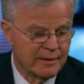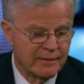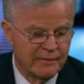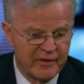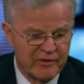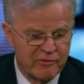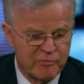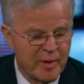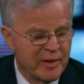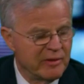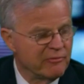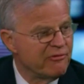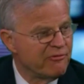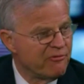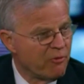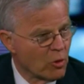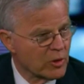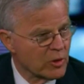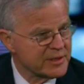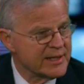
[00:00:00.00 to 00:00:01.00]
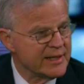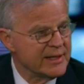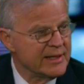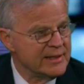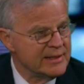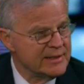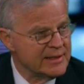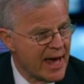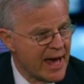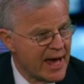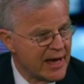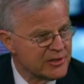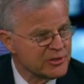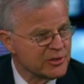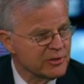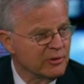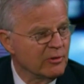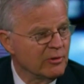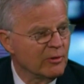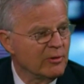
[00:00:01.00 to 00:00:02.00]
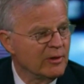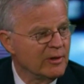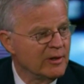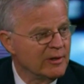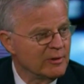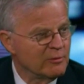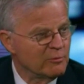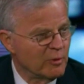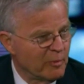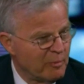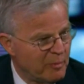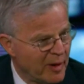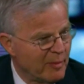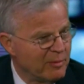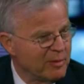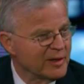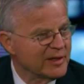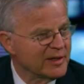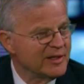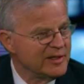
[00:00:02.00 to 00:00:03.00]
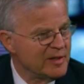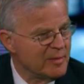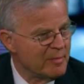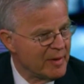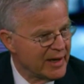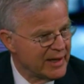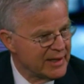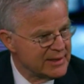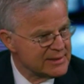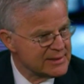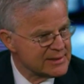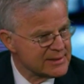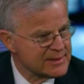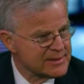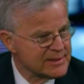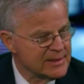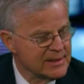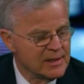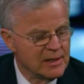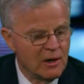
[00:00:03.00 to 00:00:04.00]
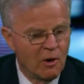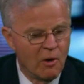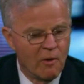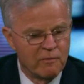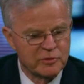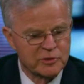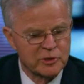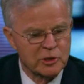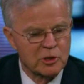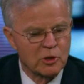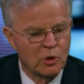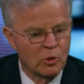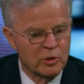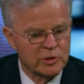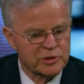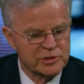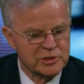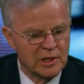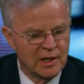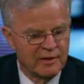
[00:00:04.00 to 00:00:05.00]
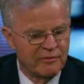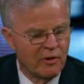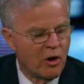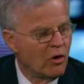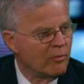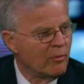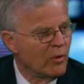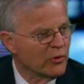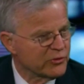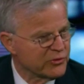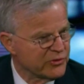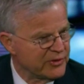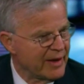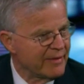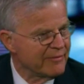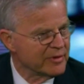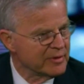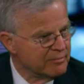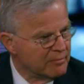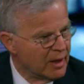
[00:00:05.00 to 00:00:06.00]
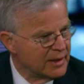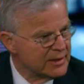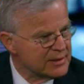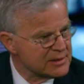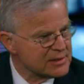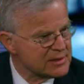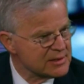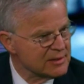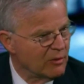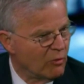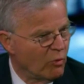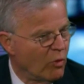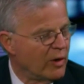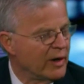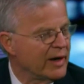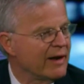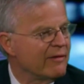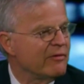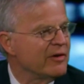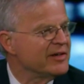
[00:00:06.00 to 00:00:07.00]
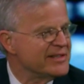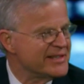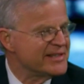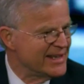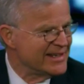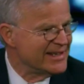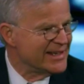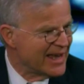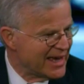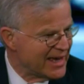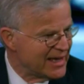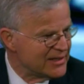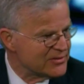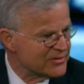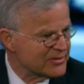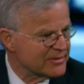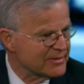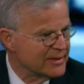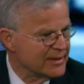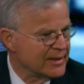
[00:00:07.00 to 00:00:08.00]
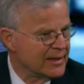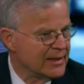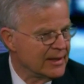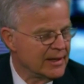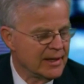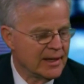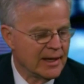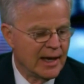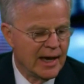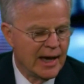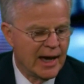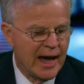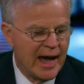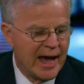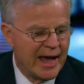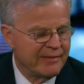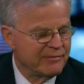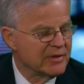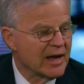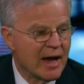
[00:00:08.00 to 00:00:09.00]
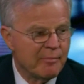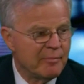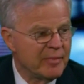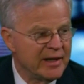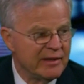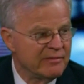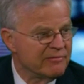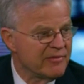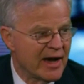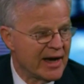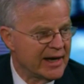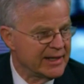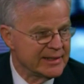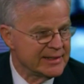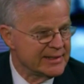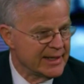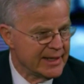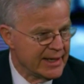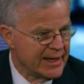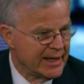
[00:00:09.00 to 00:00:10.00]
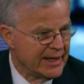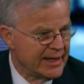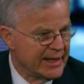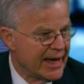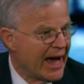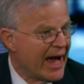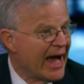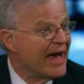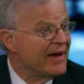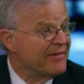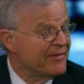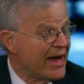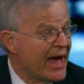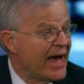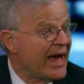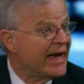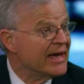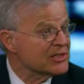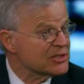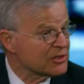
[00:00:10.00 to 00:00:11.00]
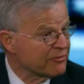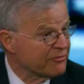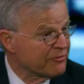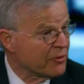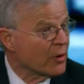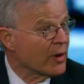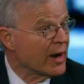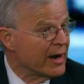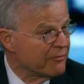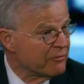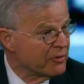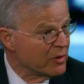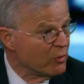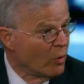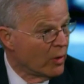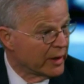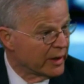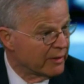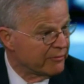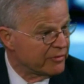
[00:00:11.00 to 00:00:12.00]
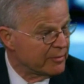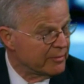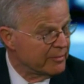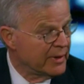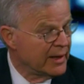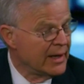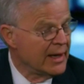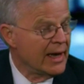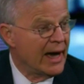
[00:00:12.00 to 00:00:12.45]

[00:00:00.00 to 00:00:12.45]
There have been 14 national Republican debates over the course of almost 7 months, one every 10 days. Right. I have not been invited to any. I have asked for every one of them.